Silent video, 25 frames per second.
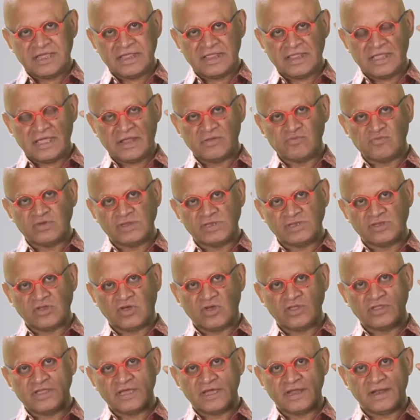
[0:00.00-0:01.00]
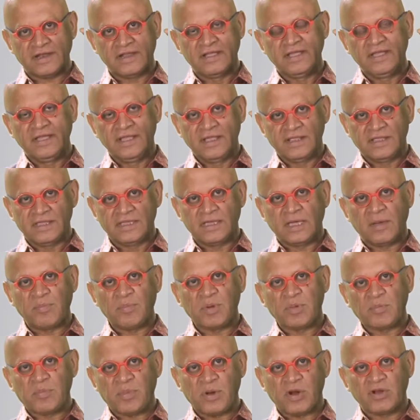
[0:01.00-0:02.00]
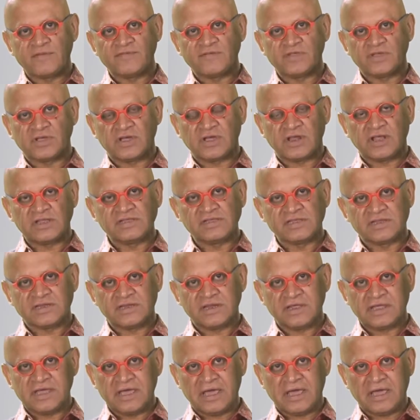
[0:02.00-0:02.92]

And then we saw that the upper part of the crust